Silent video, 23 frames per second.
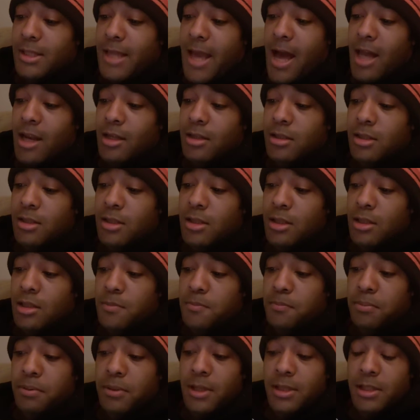Dallas is
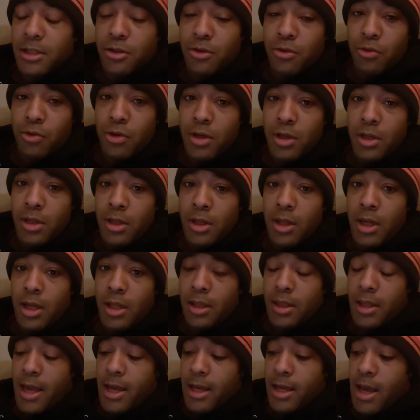plus three
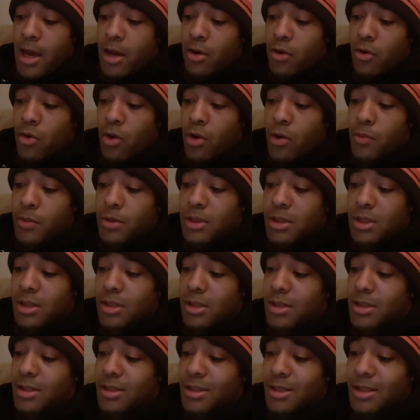in that category, which
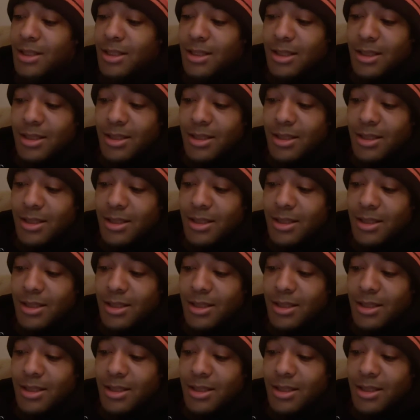is